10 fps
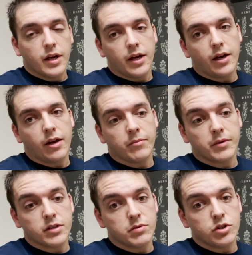
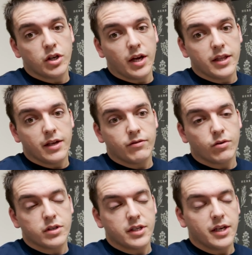Because um, we should have had that
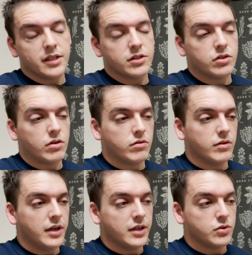foresight. So
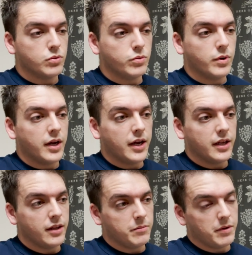it is way
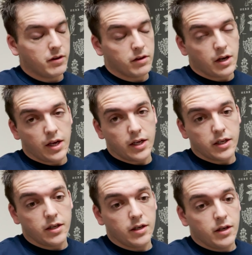in the middle of the night.
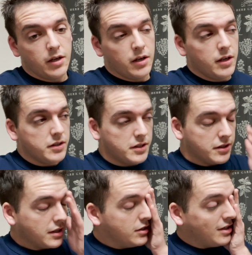Sarah's
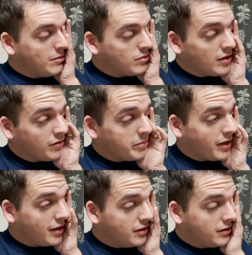getting James ready for
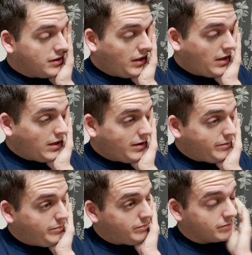bed.
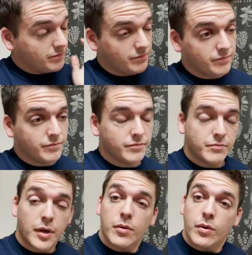Um,
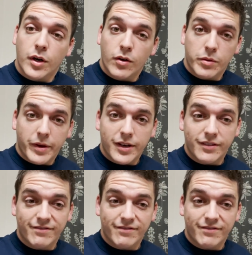but we're going to bed.